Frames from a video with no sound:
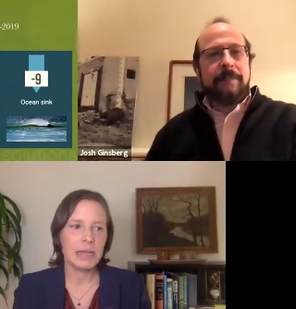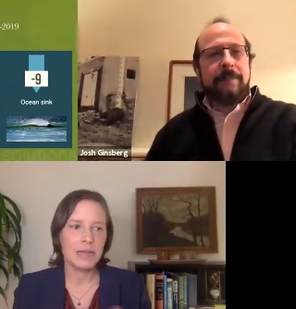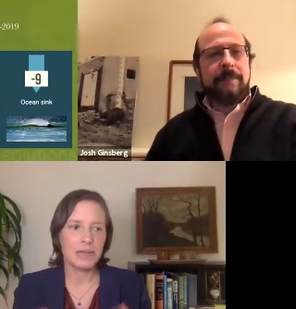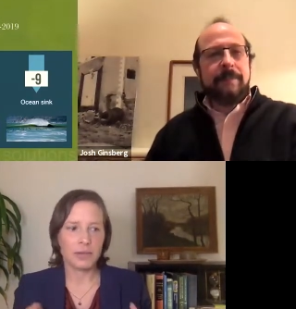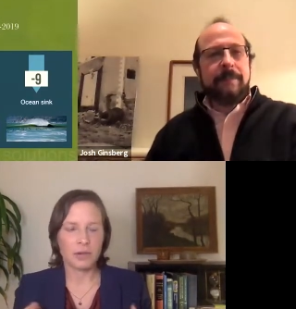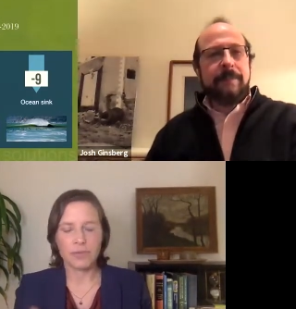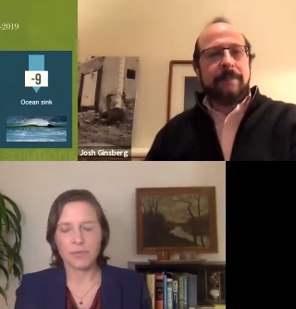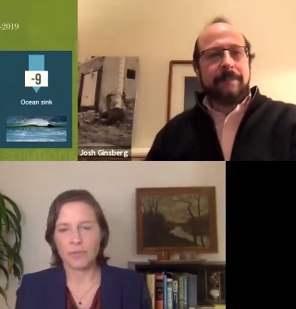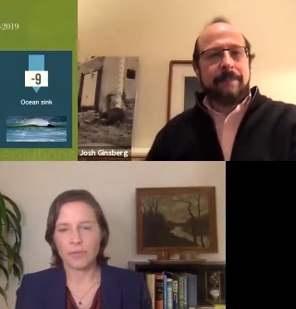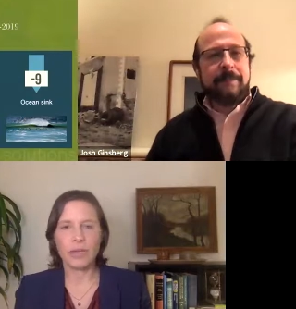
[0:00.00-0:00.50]

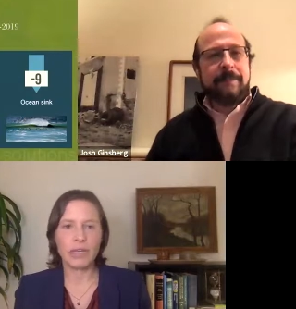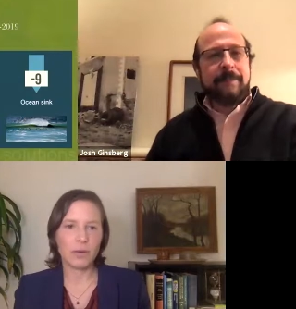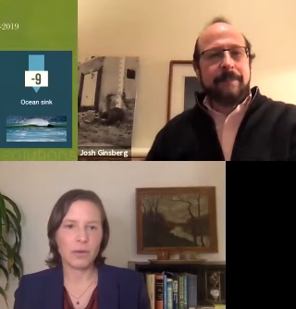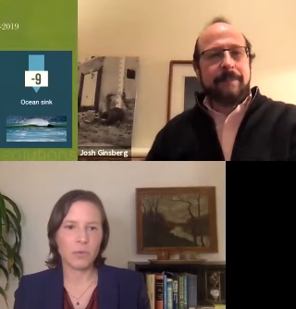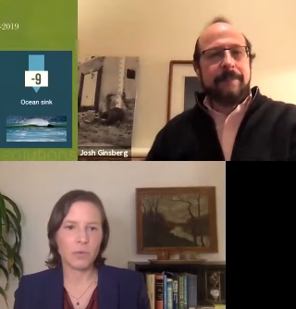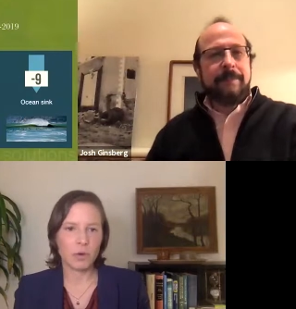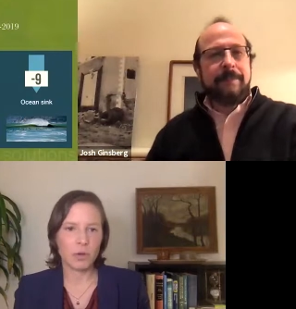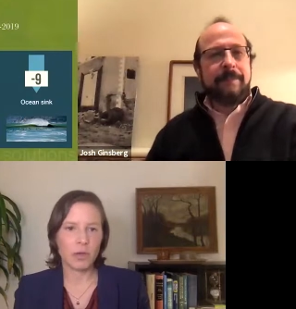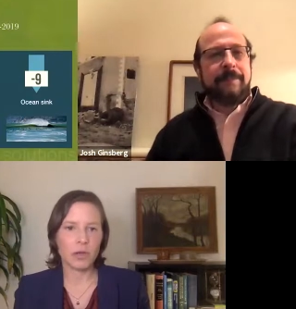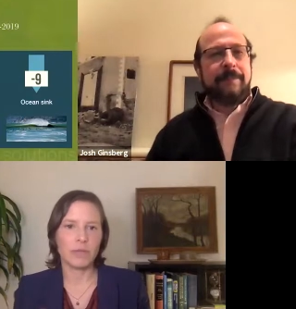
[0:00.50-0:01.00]
Speaker 1: sort of real
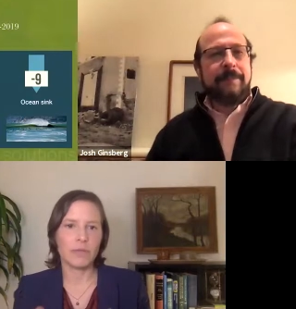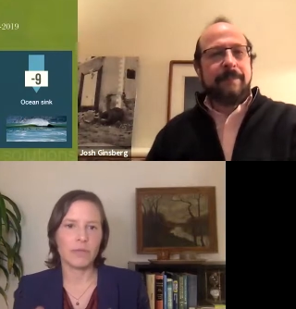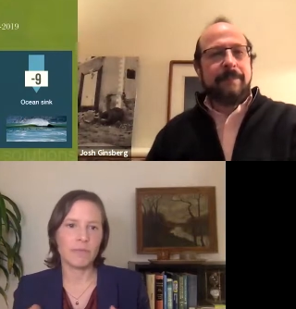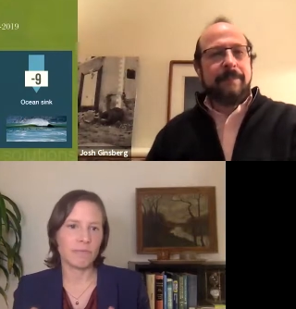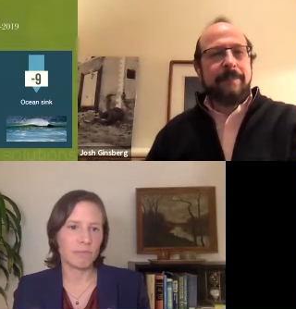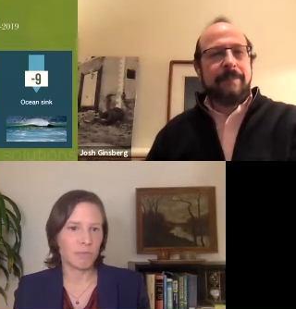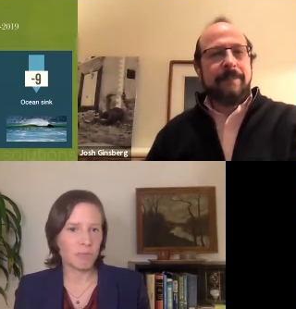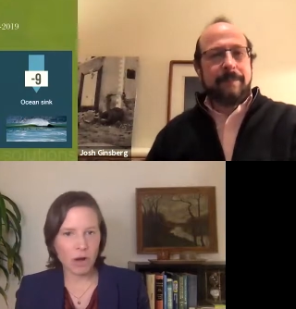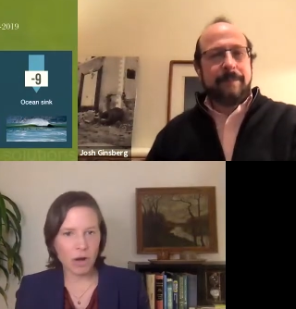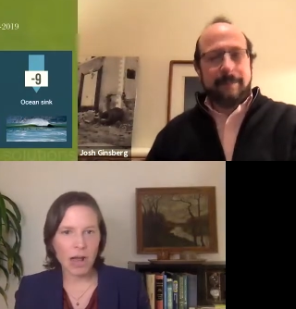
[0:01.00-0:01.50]
world
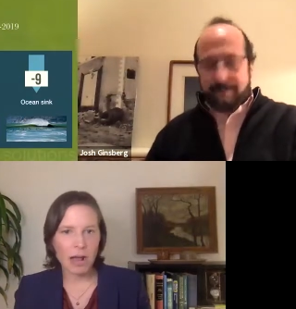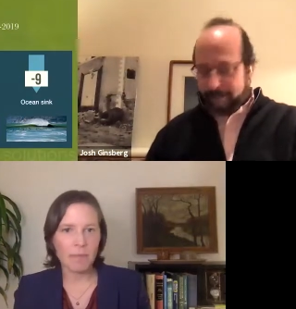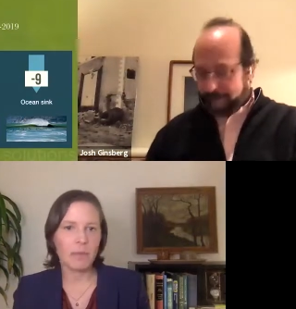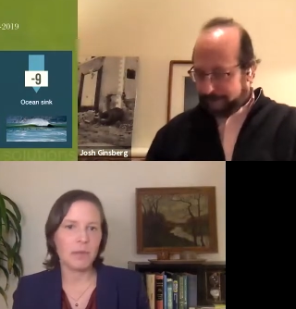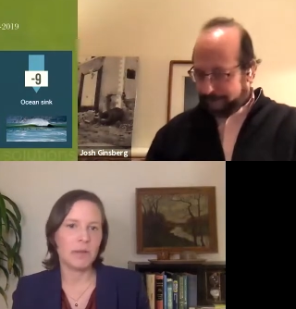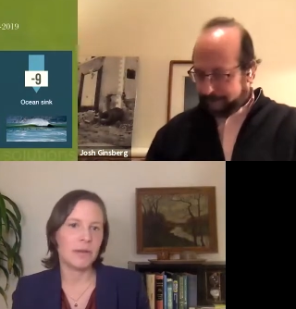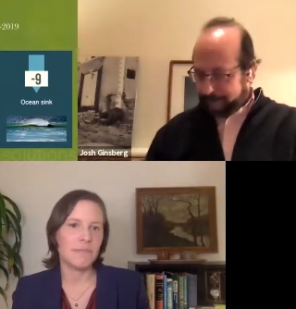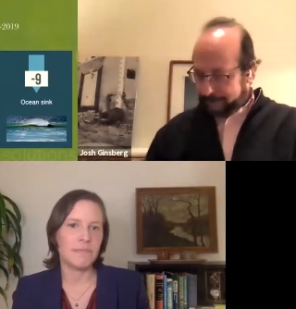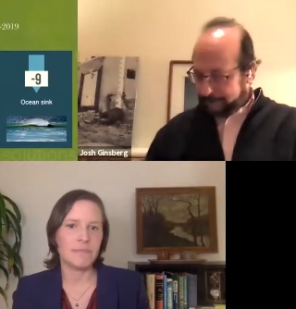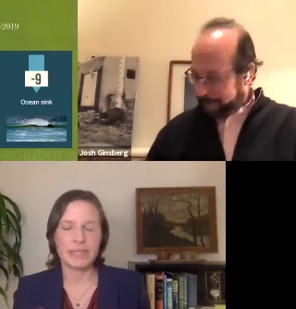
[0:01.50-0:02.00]

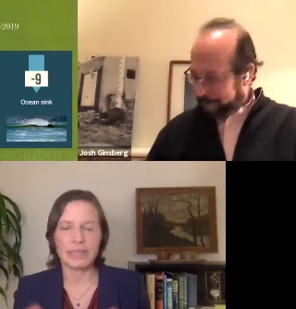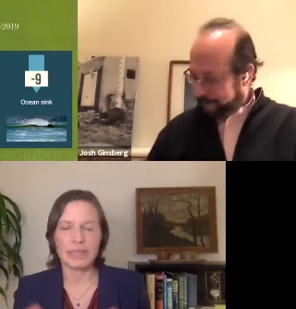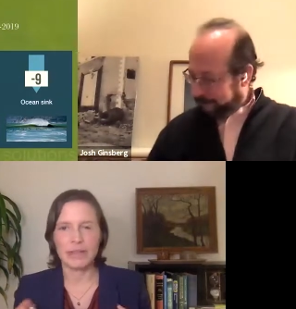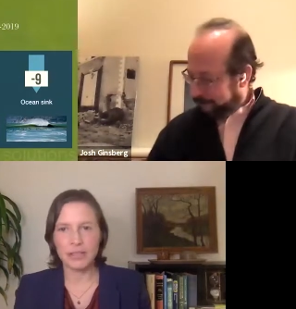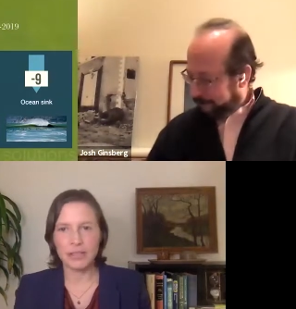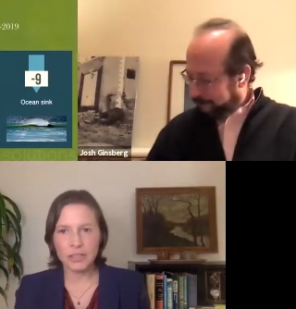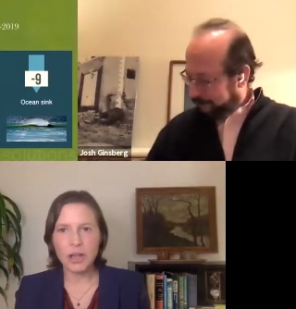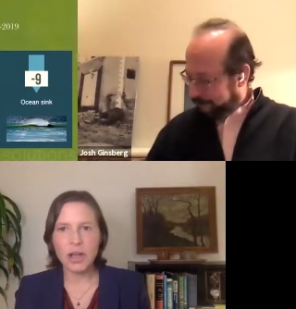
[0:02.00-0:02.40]
problems and